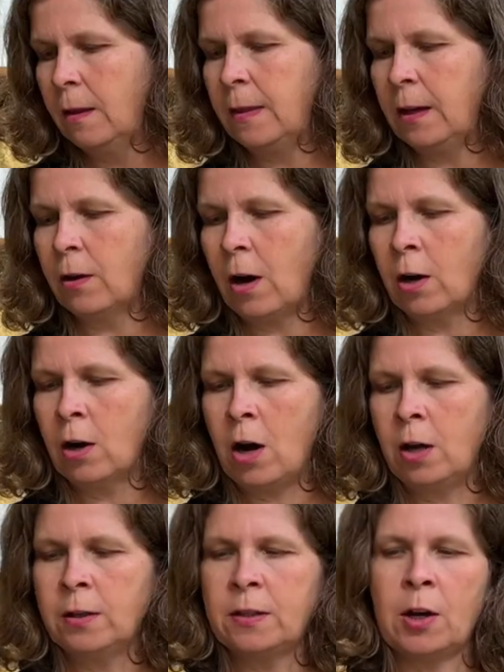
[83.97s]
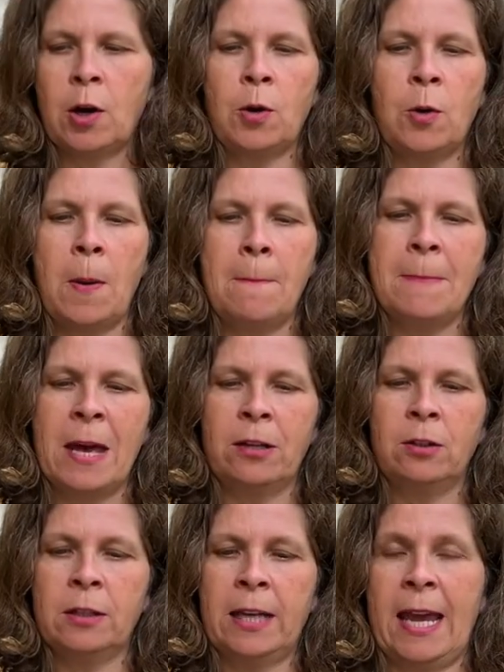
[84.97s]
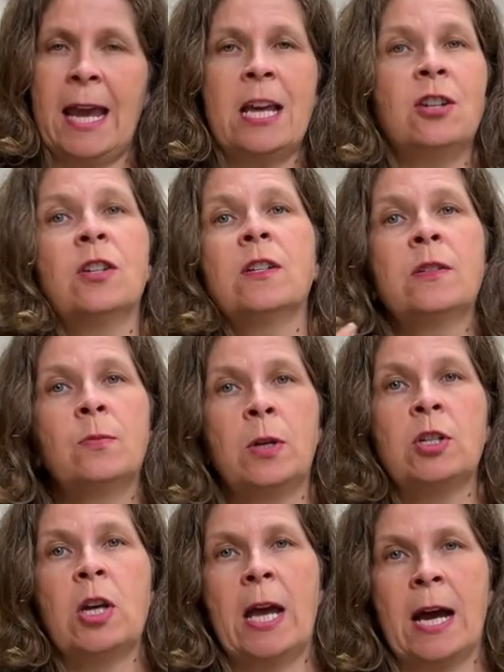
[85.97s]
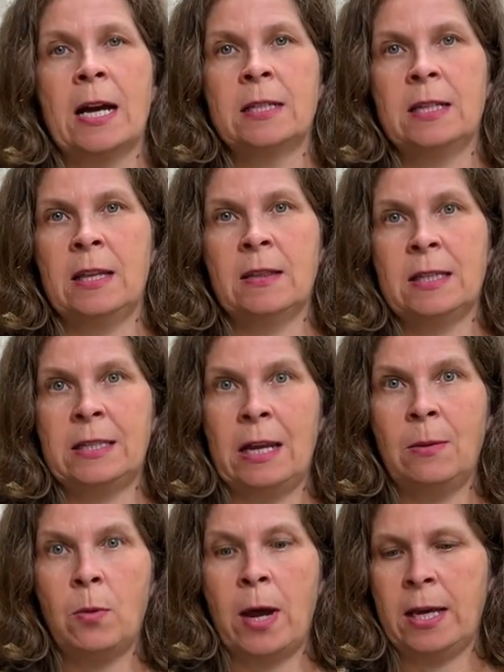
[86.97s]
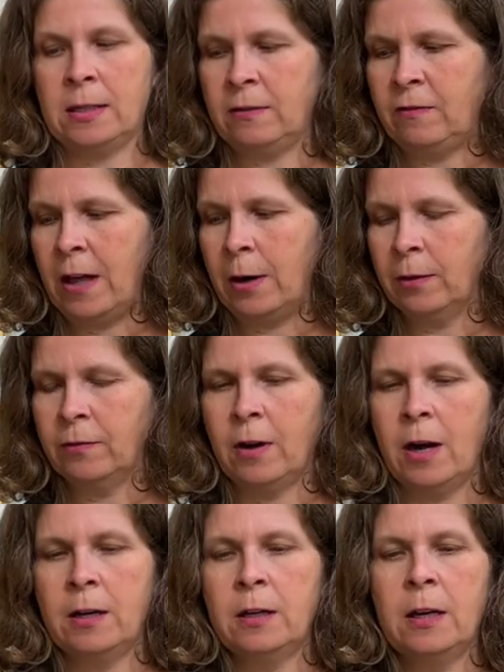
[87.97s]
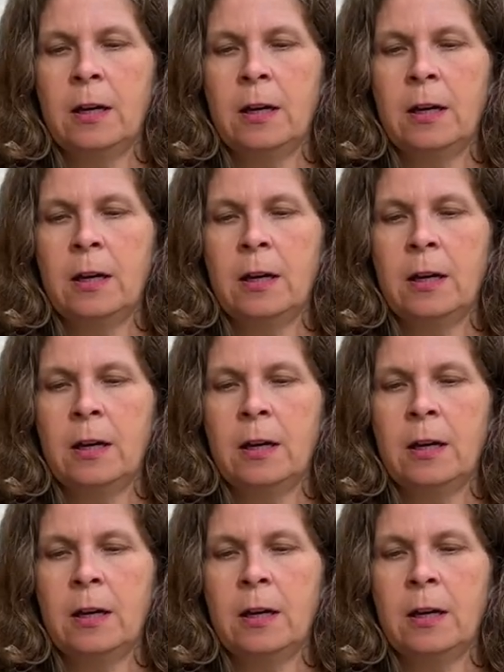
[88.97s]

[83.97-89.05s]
There are also metal cages which act in the same way as a flower frog.